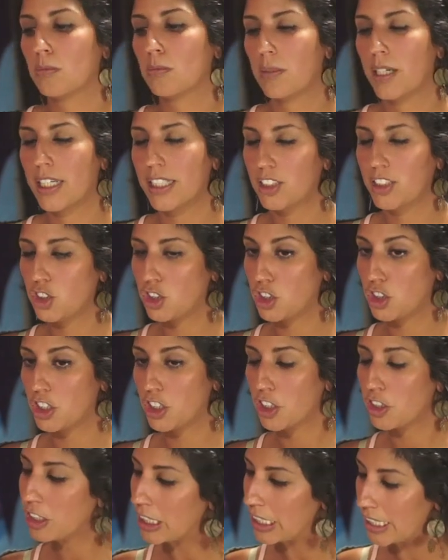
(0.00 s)
my
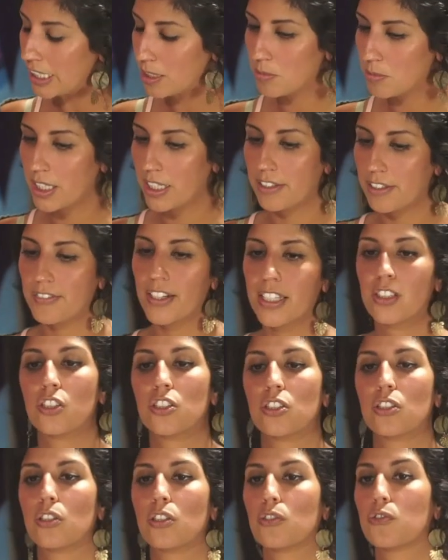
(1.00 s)
journey, and my
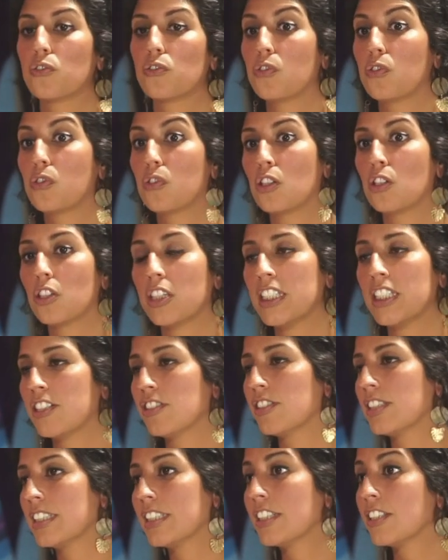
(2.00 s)
adventure for
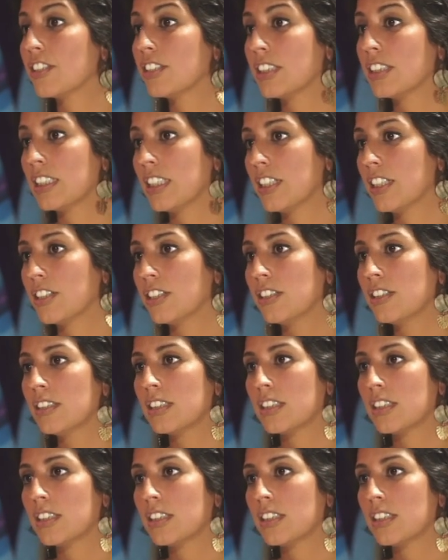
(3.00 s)
years and years and years,